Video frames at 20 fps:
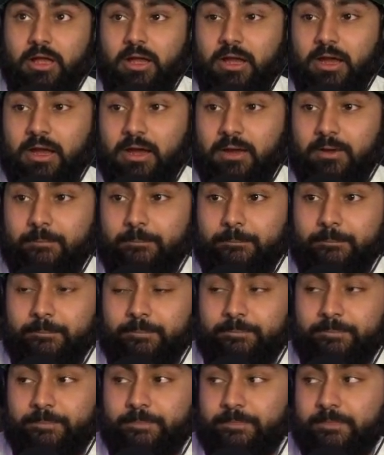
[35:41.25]

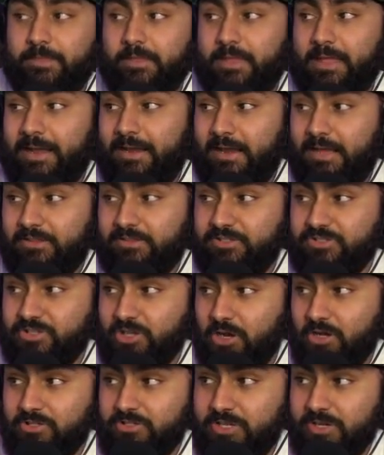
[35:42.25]
And at these
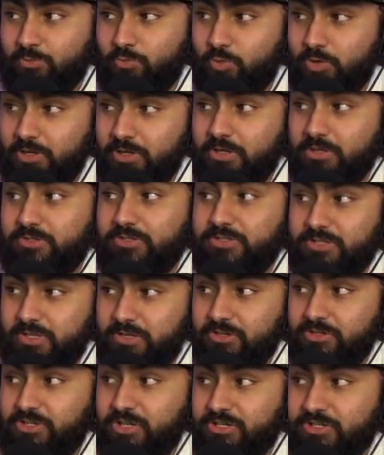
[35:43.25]
odds, I would
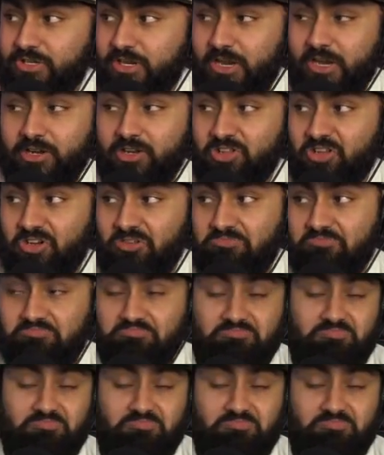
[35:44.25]
consider Jessica Aguilar.